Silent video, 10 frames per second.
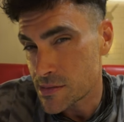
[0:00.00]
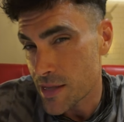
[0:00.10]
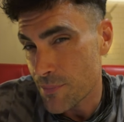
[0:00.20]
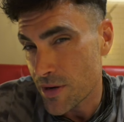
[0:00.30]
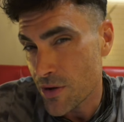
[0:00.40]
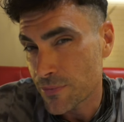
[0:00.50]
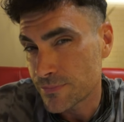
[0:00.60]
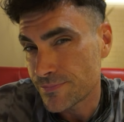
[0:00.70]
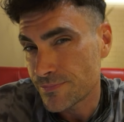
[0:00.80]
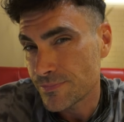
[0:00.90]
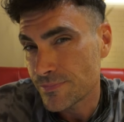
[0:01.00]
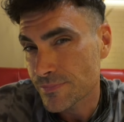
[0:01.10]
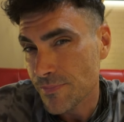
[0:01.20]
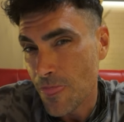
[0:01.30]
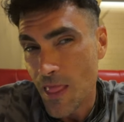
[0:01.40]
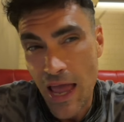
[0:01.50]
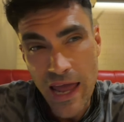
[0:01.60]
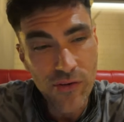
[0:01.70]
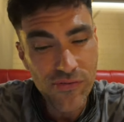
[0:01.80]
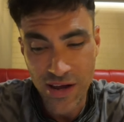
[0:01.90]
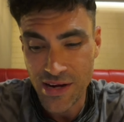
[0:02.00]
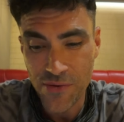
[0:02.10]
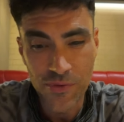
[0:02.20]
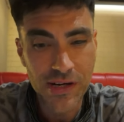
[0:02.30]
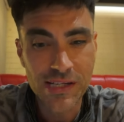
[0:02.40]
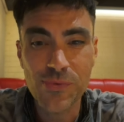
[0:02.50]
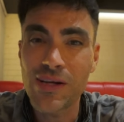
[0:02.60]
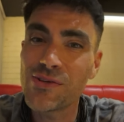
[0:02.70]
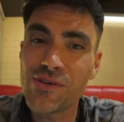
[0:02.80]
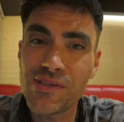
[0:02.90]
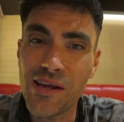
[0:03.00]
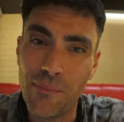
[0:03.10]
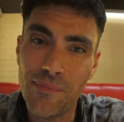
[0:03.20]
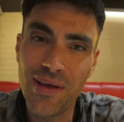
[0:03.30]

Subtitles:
let me know. And I'll find out what it is when it turns up.